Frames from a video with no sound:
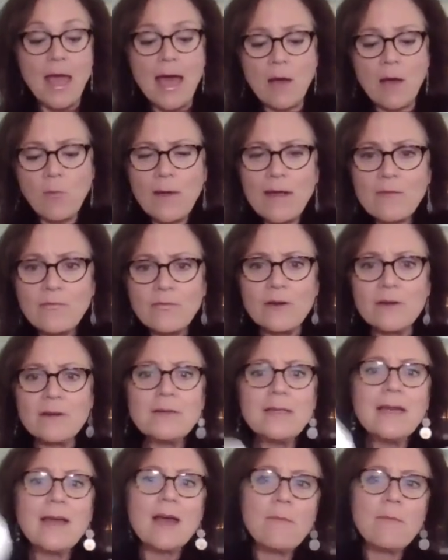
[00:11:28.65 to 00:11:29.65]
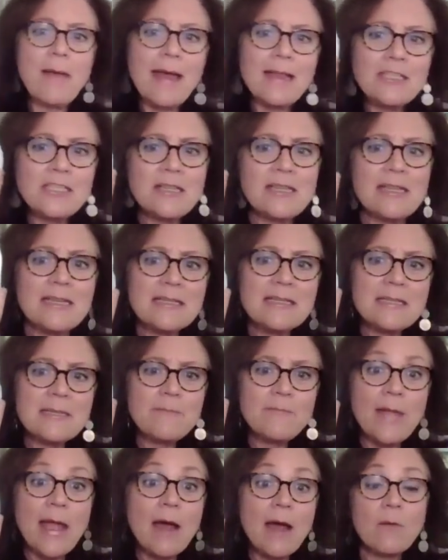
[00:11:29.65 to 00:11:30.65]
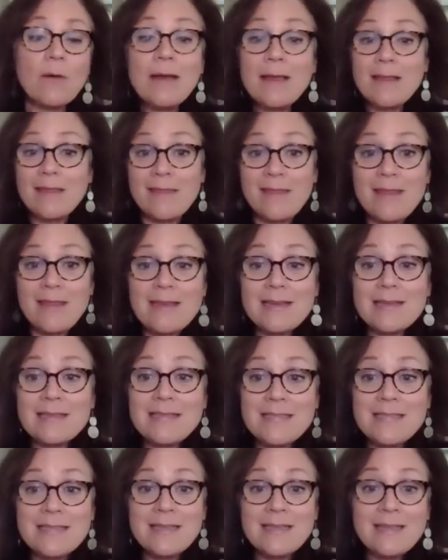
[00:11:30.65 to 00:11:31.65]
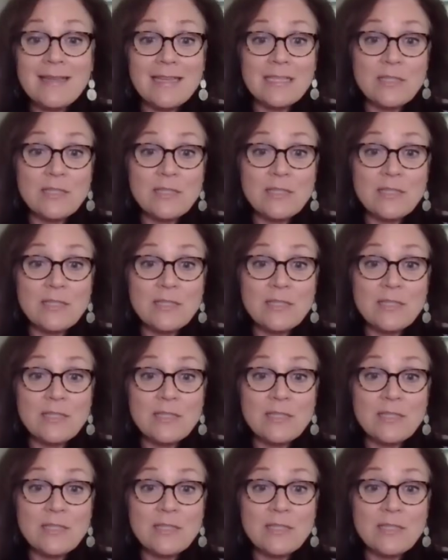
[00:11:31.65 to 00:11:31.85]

However, imagine this. Now, this,